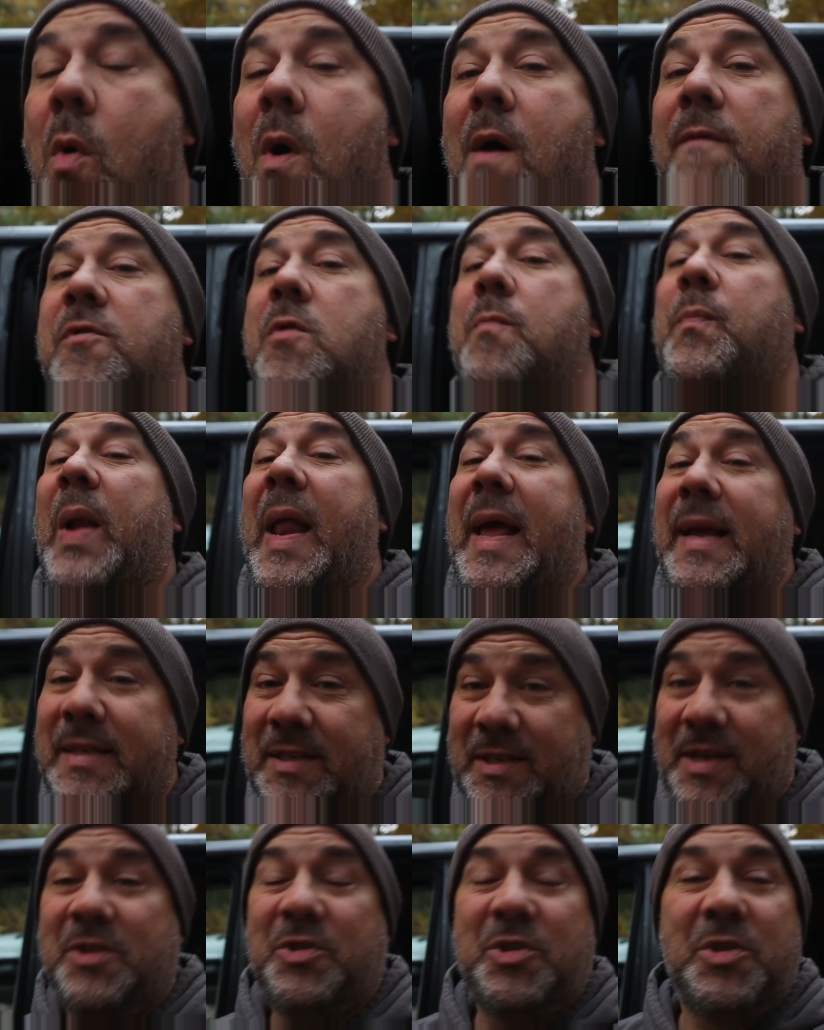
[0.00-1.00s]
quite a few plank
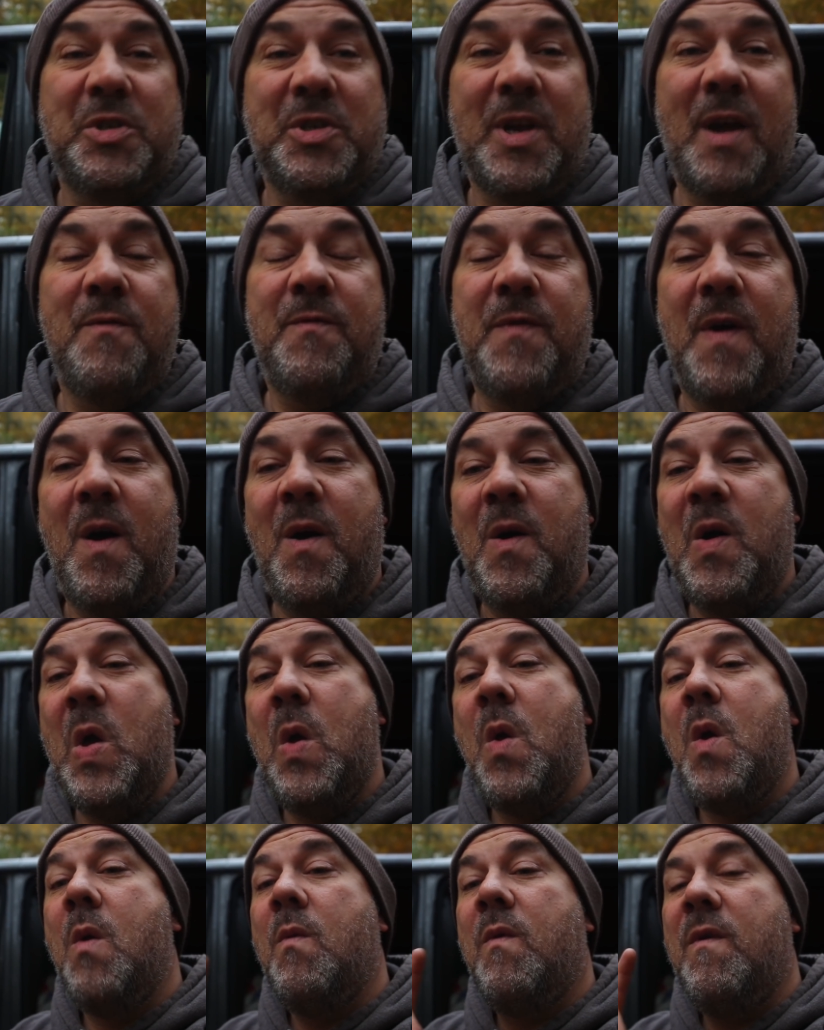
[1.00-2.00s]
sessions so far.
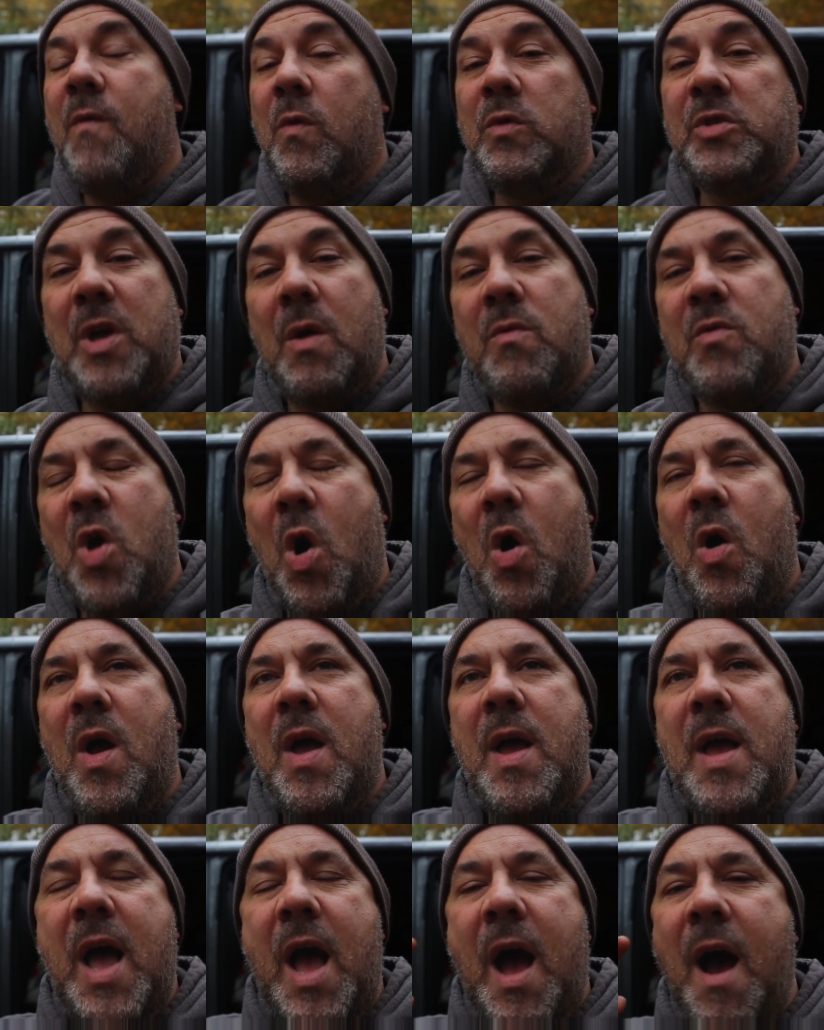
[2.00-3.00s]
We've also got
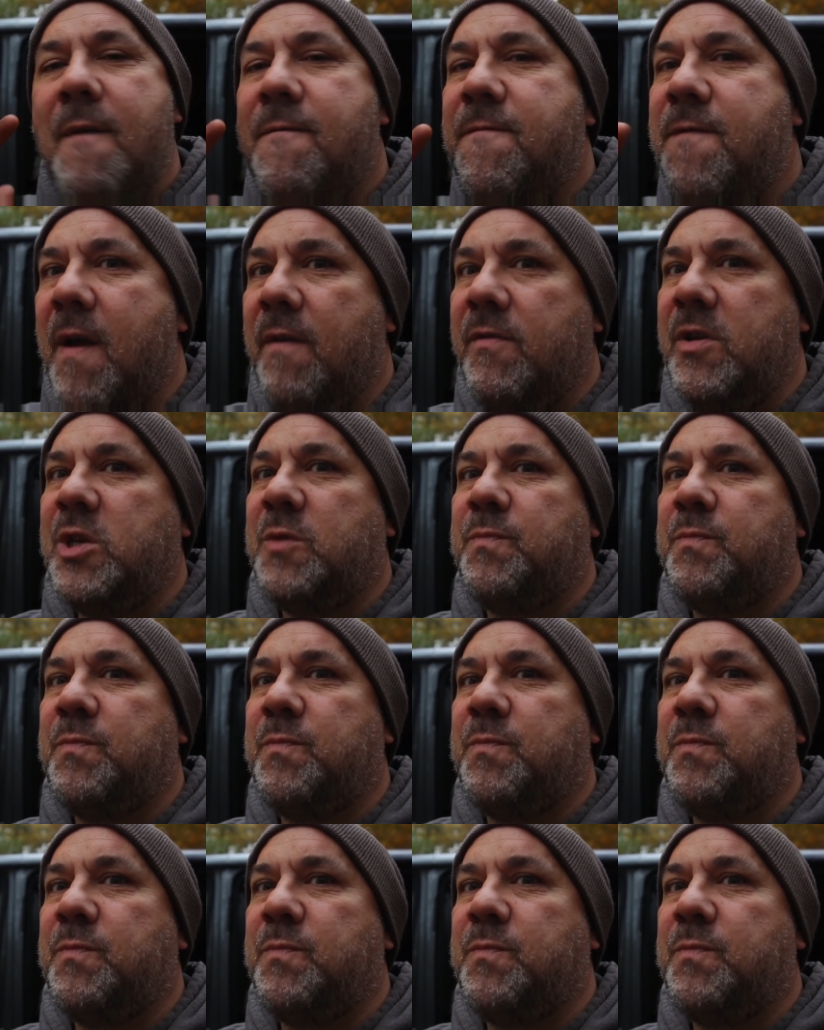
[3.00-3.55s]
a very